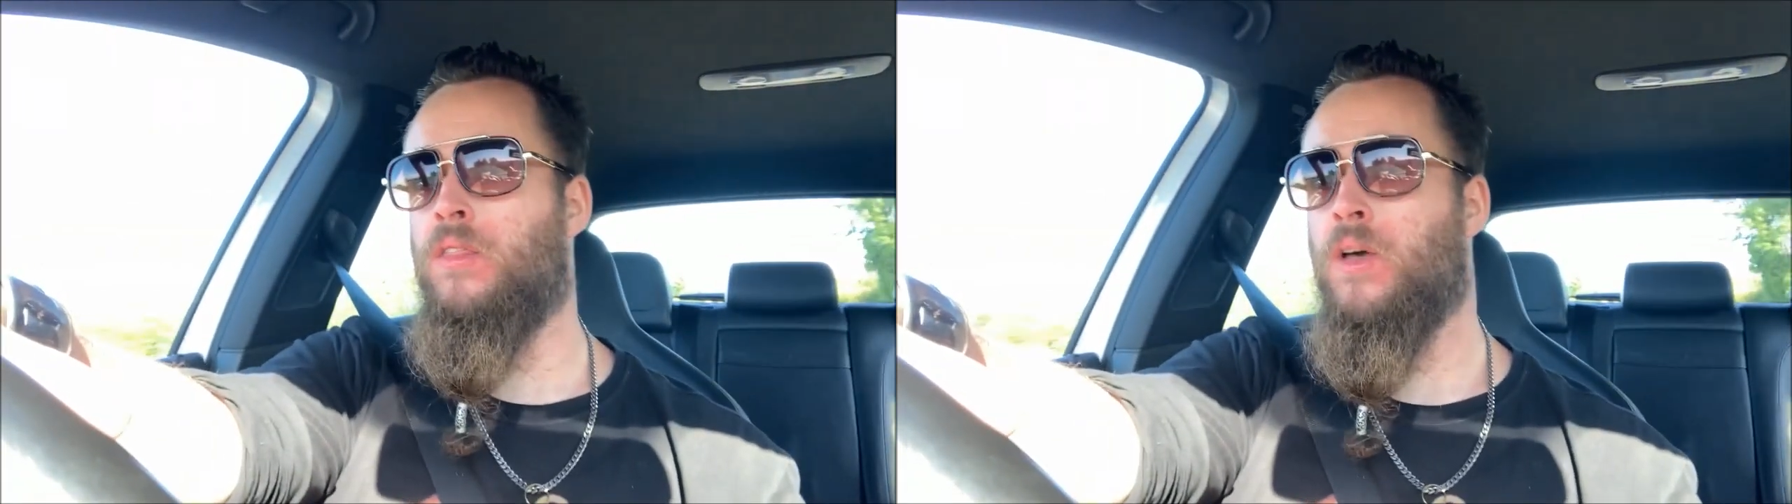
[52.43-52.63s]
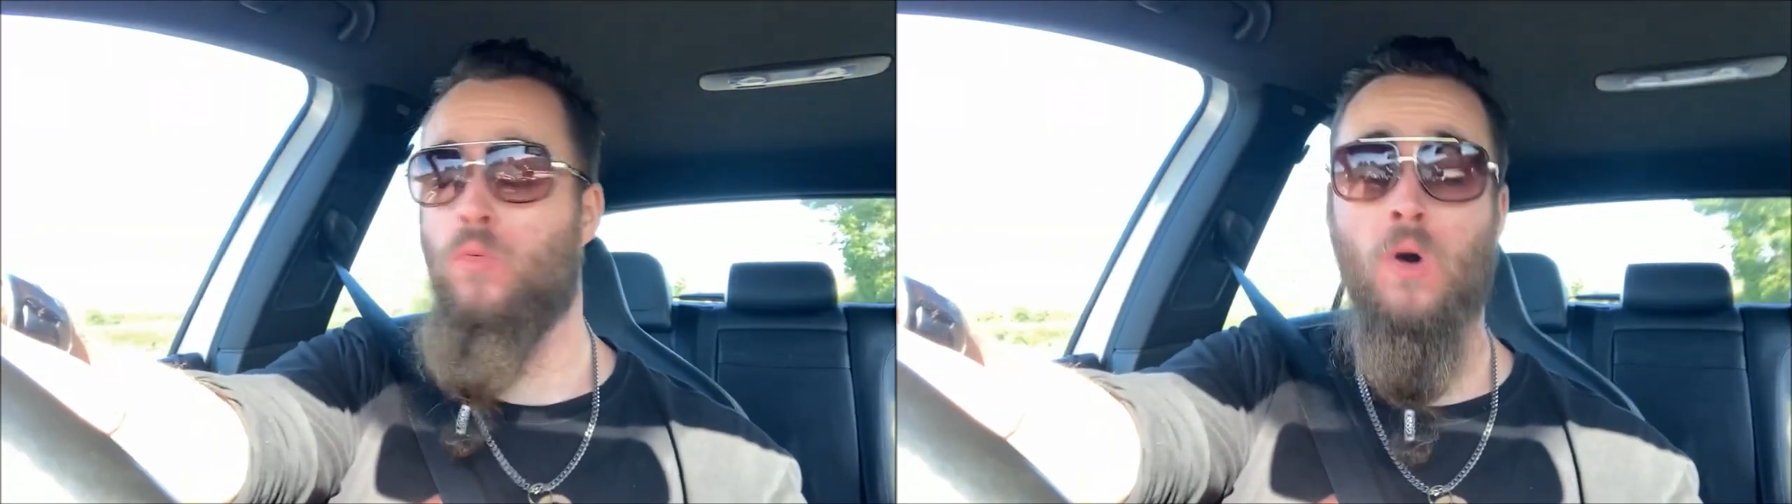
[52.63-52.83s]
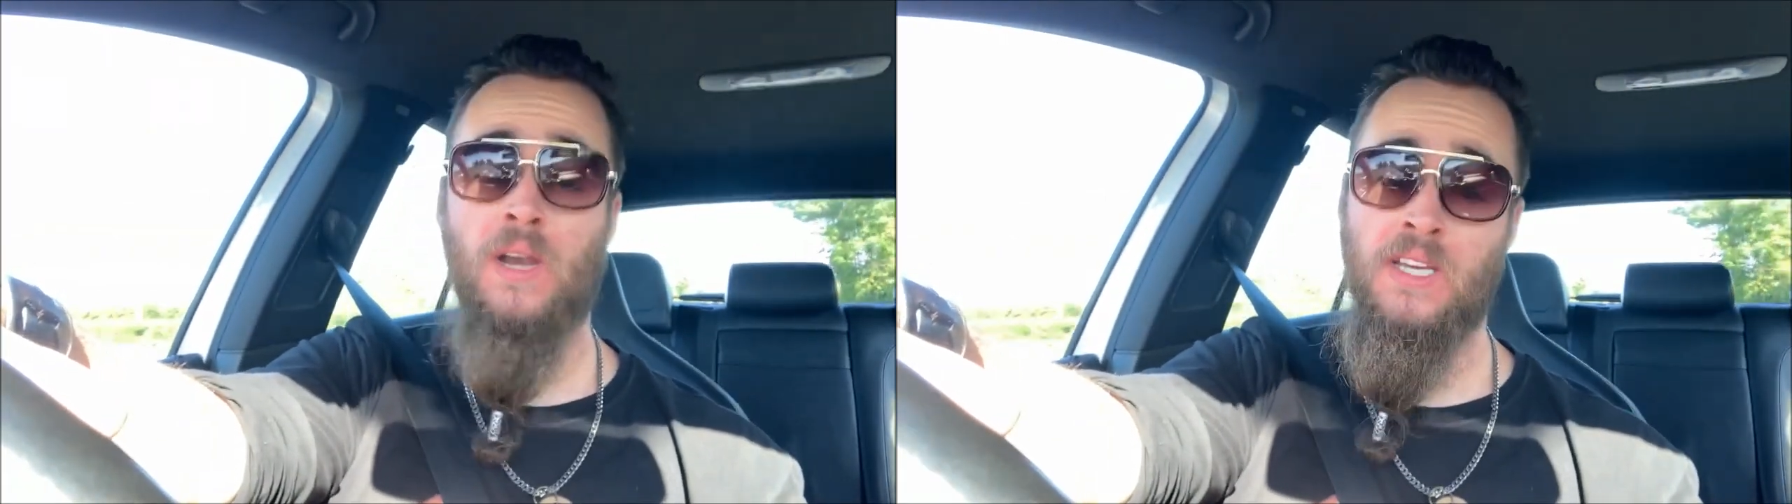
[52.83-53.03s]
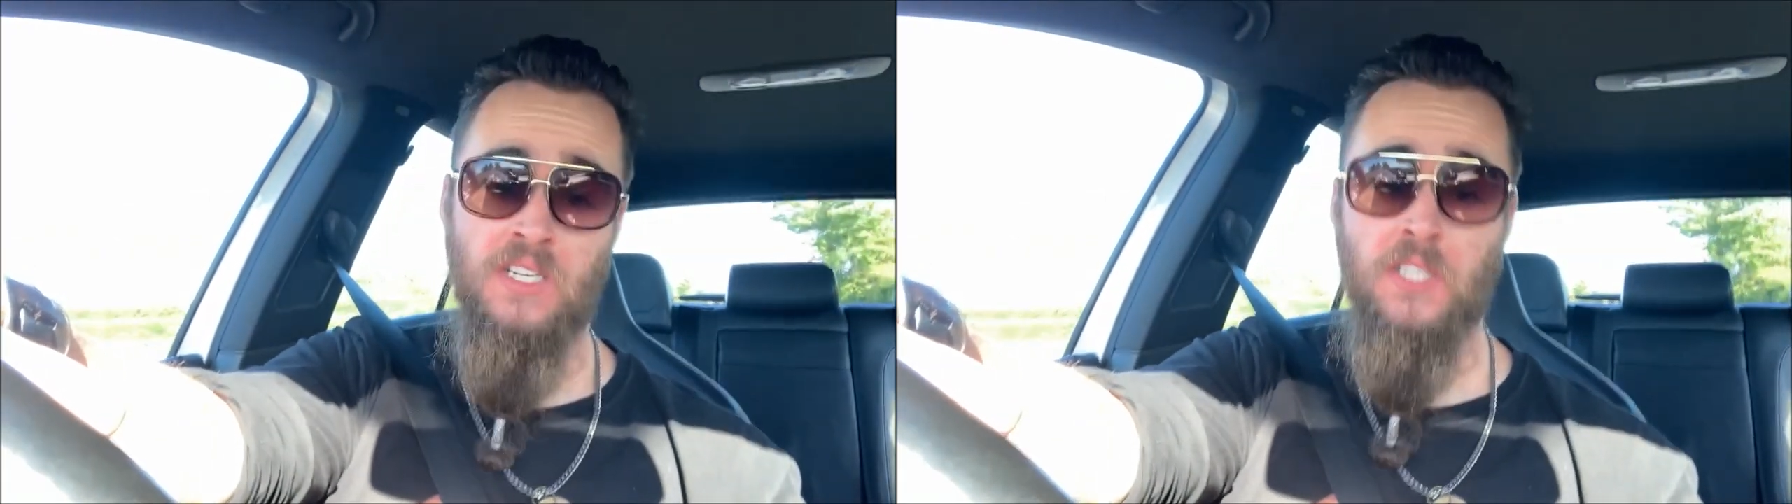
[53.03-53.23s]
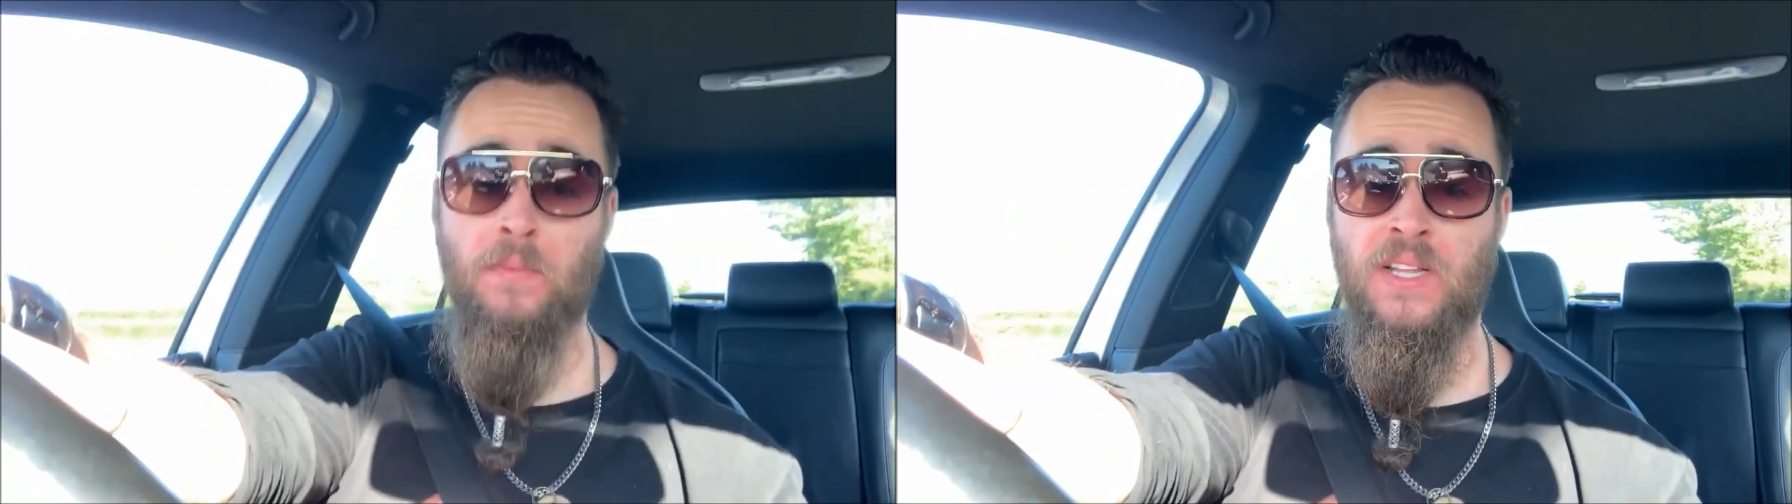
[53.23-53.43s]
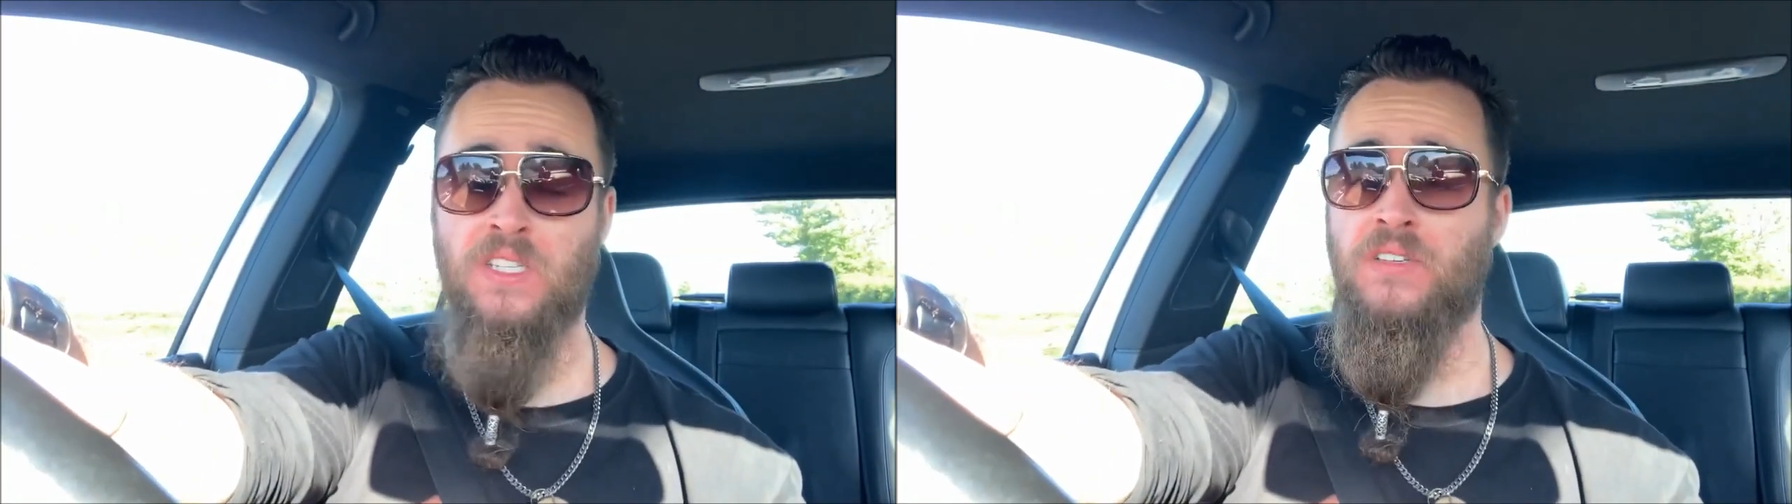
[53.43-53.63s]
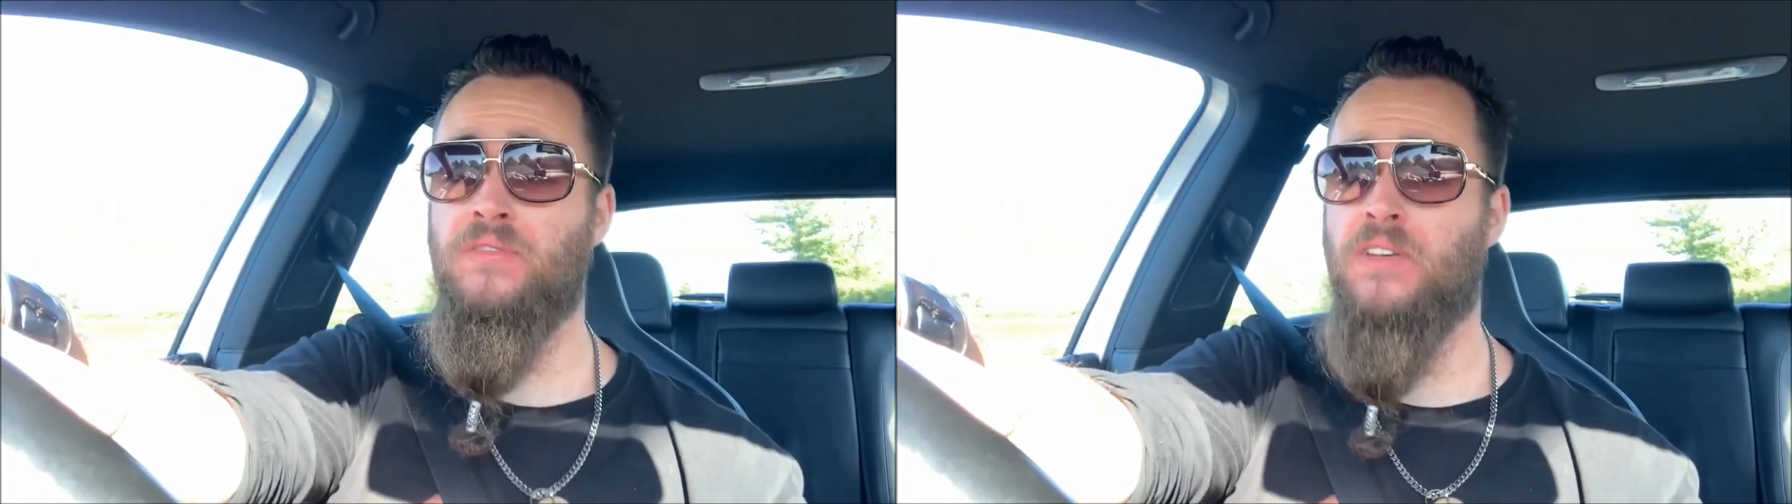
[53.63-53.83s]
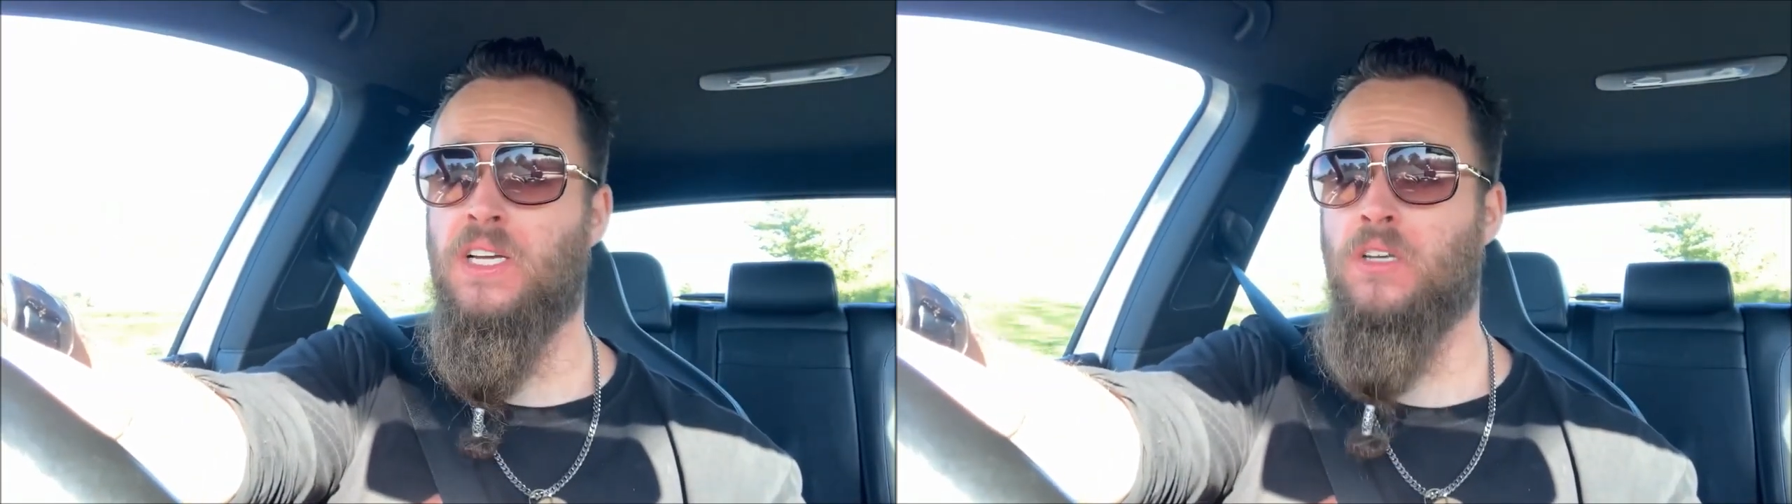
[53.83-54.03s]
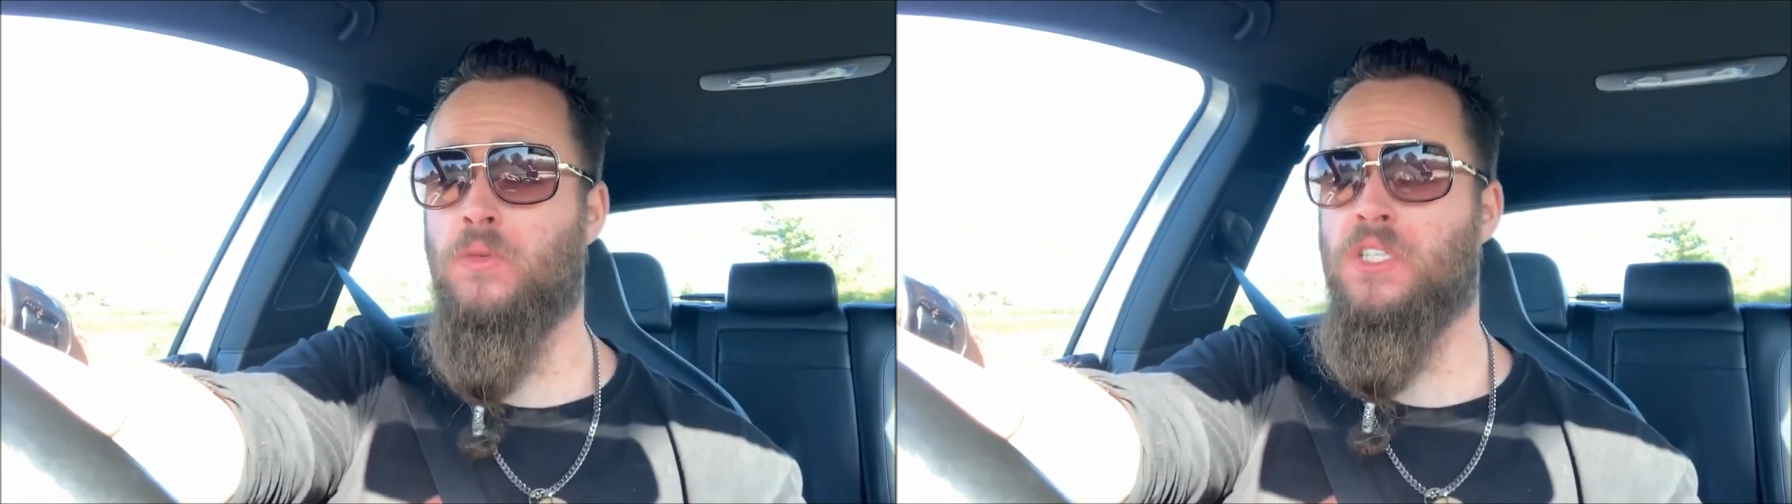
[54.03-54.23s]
they weren't as expensive as I